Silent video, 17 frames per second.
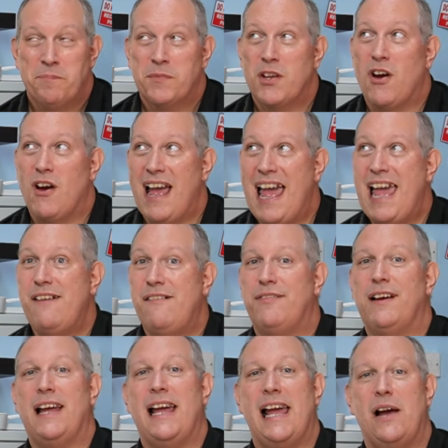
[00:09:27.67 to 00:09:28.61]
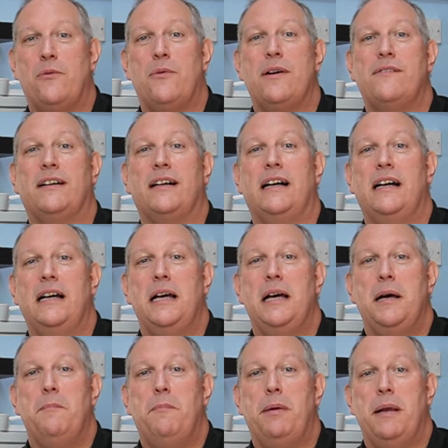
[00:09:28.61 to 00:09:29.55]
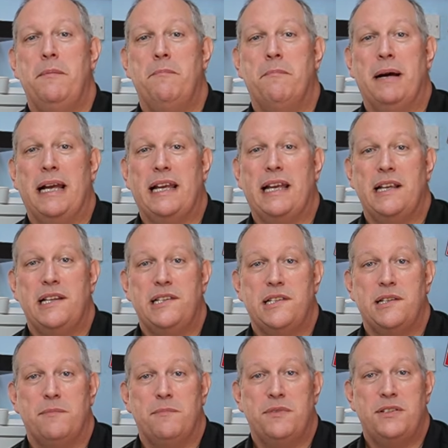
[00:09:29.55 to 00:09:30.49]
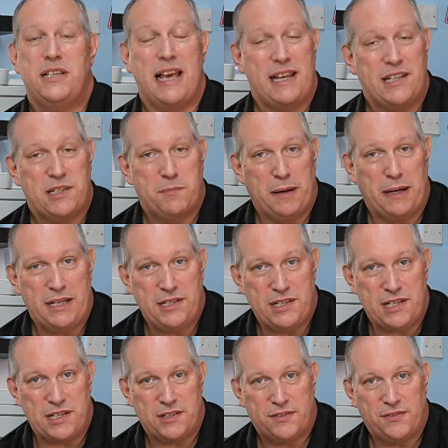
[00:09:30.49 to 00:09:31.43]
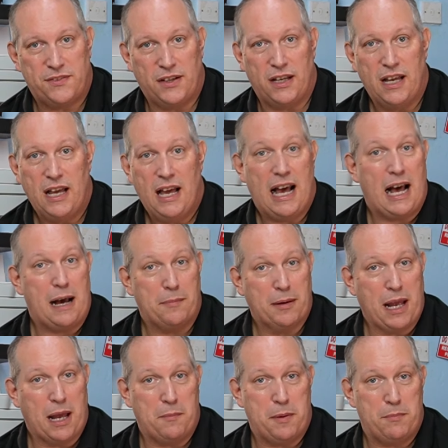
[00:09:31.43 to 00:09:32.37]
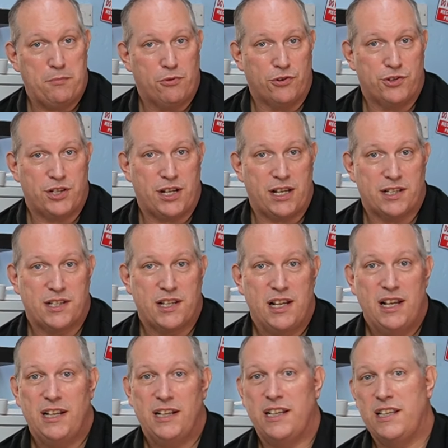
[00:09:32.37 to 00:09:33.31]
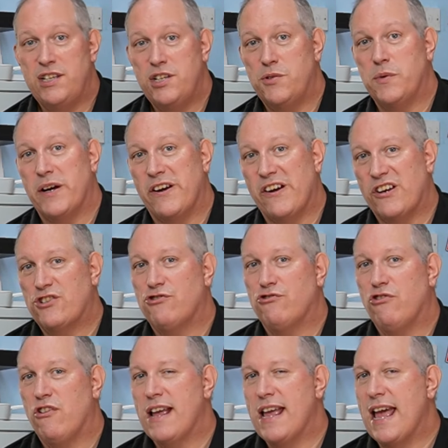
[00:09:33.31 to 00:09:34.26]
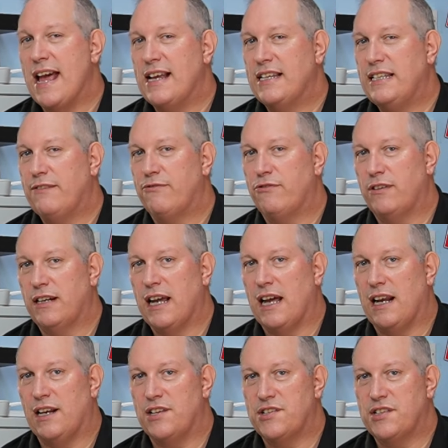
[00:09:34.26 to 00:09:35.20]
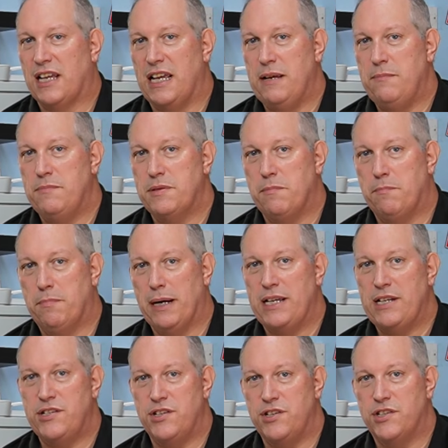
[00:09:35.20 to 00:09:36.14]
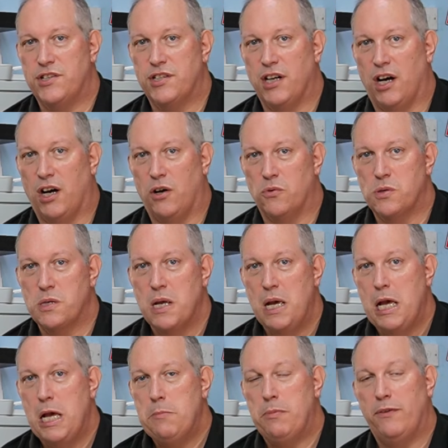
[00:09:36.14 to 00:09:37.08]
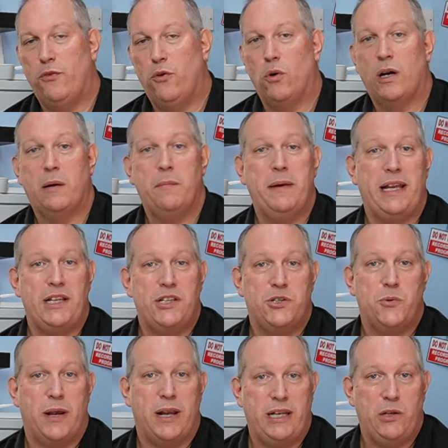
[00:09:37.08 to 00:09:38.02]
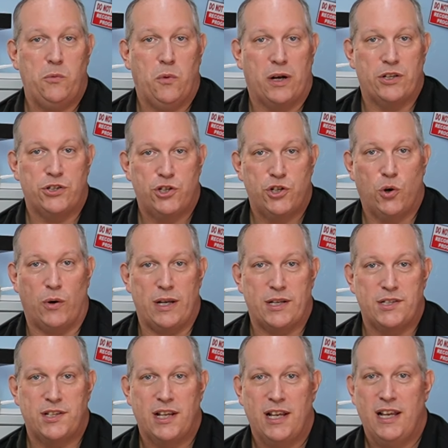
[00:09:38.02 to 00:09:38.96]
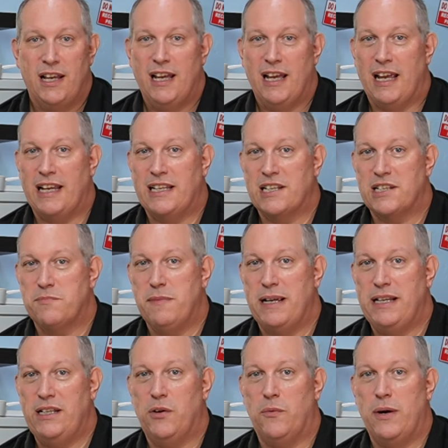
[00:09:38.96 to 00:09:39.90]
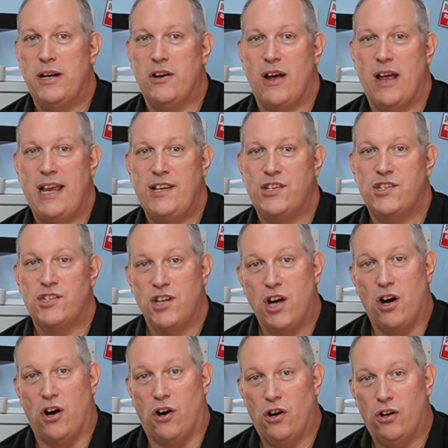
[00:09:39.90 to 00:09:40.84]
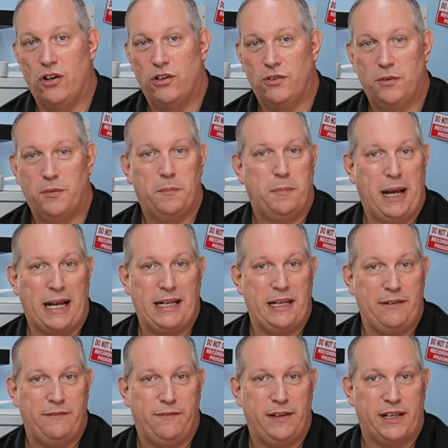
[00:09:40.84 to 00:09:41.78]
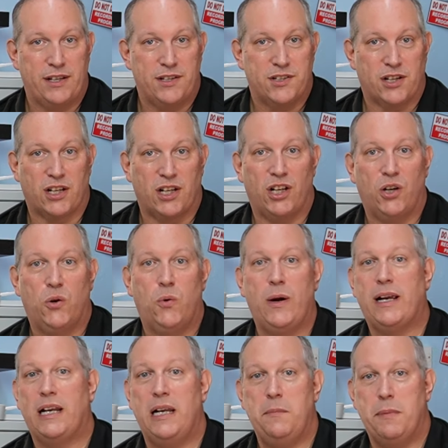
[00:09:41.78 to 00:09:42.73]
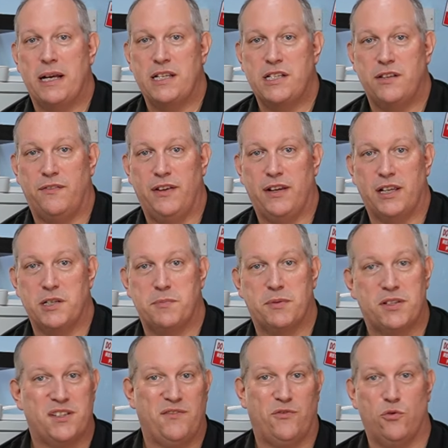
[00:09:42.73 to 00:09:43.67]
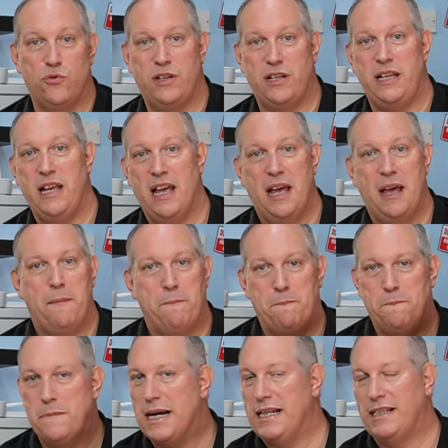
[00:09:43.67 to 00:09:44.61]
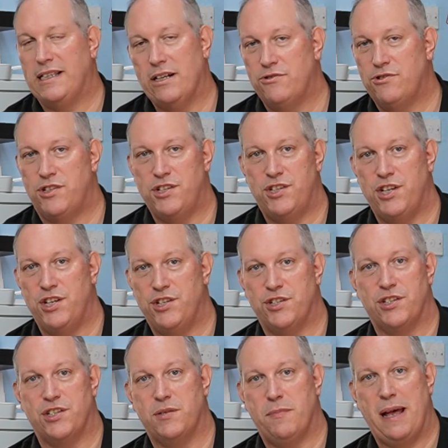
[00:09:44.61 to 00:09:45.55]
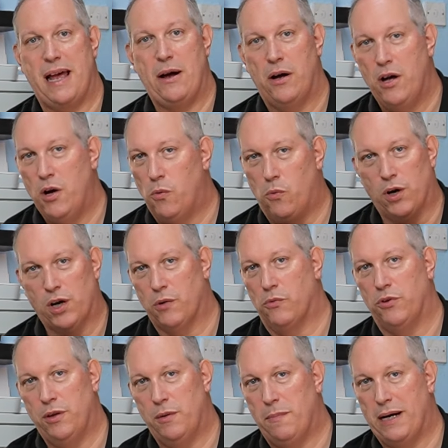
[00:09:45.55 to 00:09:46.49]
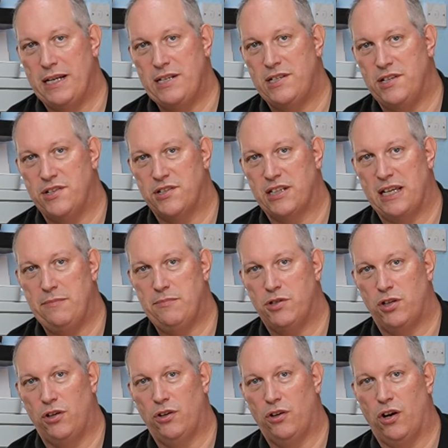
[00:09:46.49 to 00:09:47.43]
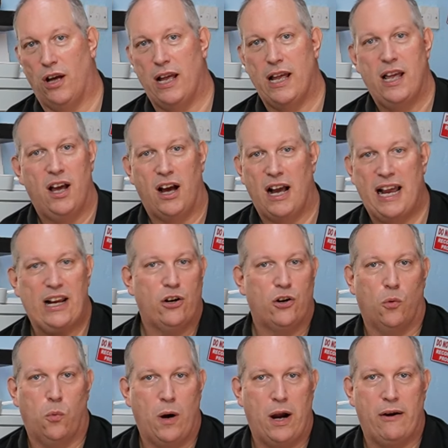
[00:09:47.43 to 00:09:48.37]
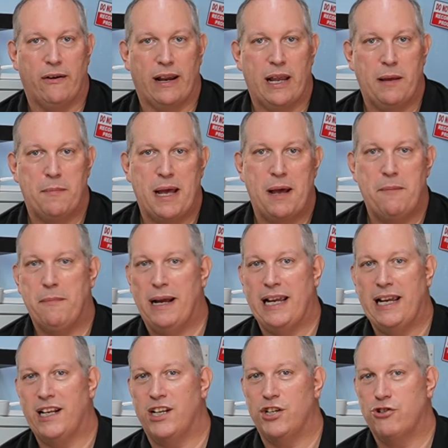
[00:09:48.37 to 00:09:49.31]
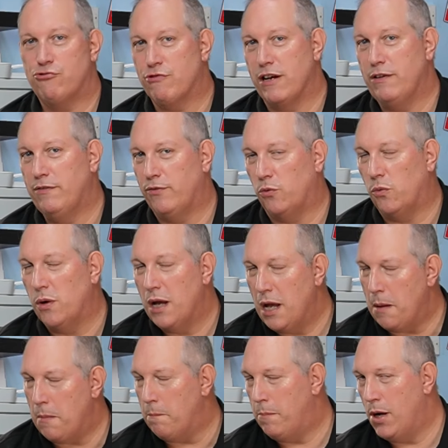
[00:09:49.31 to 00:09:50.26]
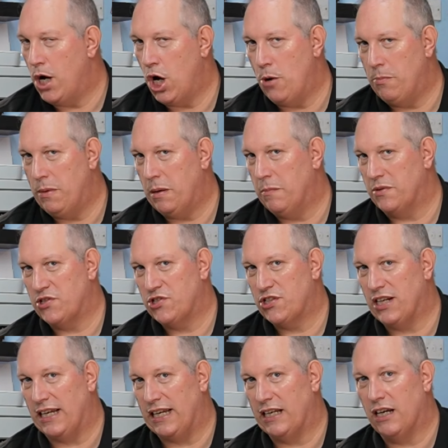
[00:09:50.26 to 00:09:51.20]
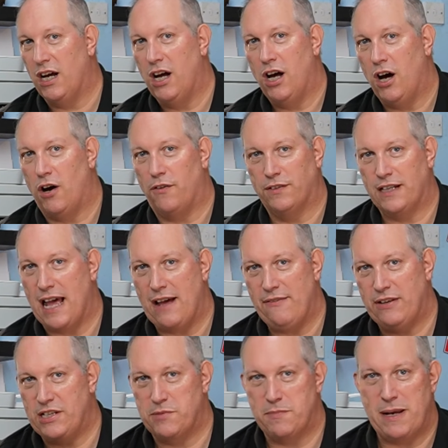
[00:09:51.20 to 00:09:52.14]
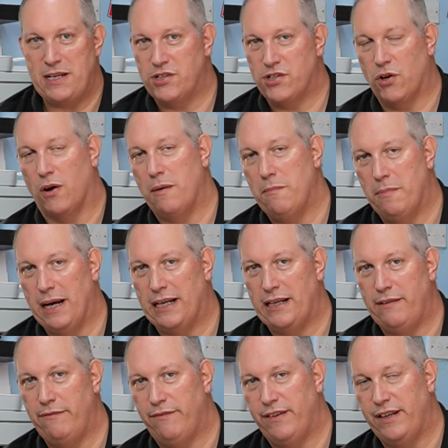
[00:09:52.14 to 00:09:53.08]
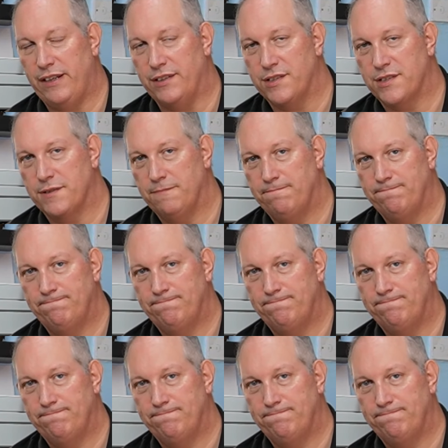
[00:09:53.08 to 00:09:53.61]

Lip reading: I have, however, been making some test bases for upcoming projects. Now, this is where I try out different colour schemes and basing styles before committing to any one choice. And it does mean that when I start painting figures, I can quickly base the figures because I've already made those decisions about what I want the basing scheme to look like. I ain't got to worry about making a dreadful and permanent mistake after having spent time painting figures.